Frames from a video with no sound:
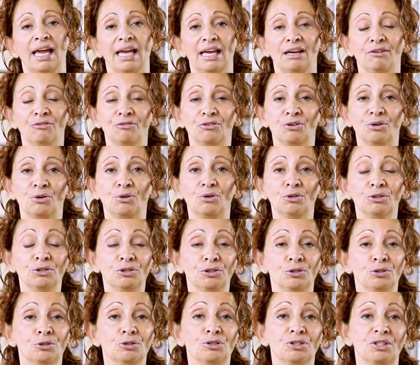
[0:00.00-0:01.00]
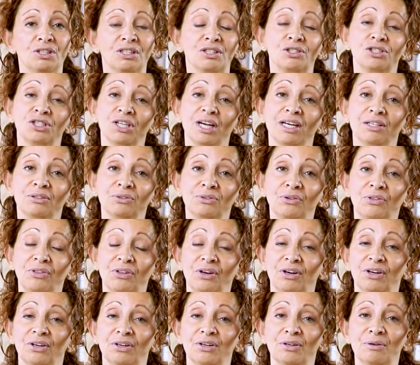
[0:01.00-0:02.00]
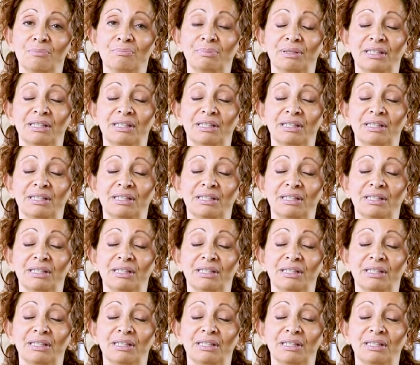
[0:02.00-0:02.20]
If you're new to the channel though,